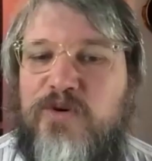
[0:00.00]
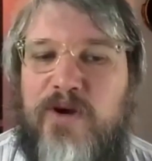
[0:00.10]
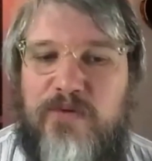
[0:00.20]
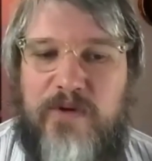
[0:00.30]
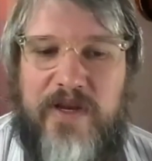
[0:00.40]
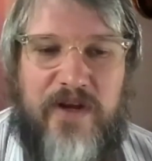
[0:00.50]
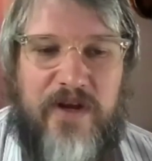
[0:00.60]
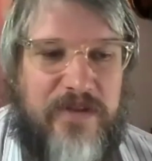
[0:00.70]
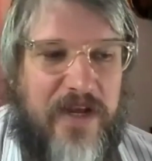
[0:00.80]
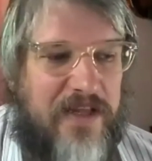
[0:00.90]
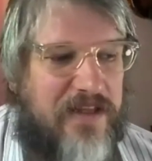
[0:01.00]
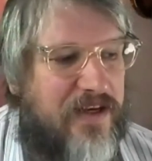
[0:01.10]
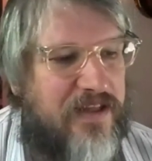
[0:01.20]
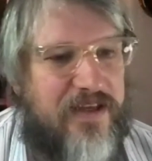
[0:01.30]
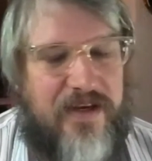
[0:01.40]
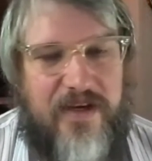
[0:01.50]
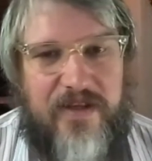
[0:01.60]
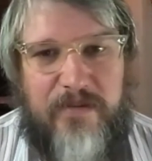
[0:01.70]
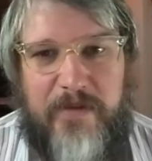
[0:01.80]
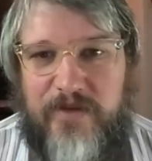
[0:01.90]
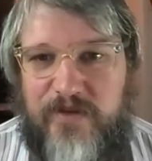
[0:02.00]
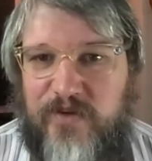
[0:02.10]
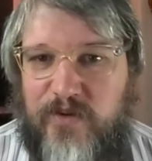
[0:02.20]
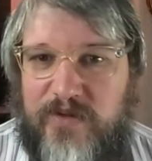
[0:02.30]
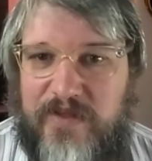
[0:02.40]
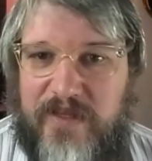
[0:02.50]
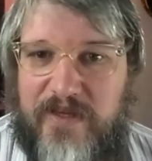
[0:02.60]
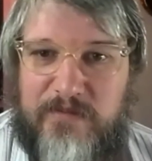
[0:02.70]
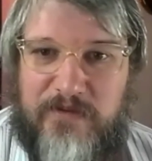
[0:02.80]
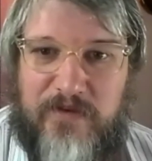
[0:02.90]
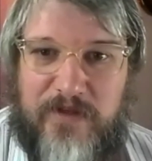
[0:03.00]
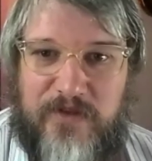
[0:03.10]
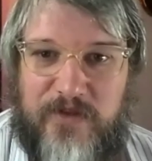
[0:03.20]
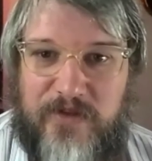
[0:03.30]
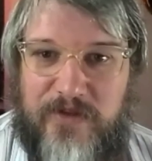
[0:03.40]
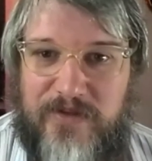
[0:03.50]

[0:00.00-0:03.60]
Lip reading: a reading of that in at the method school. That would be fun to do.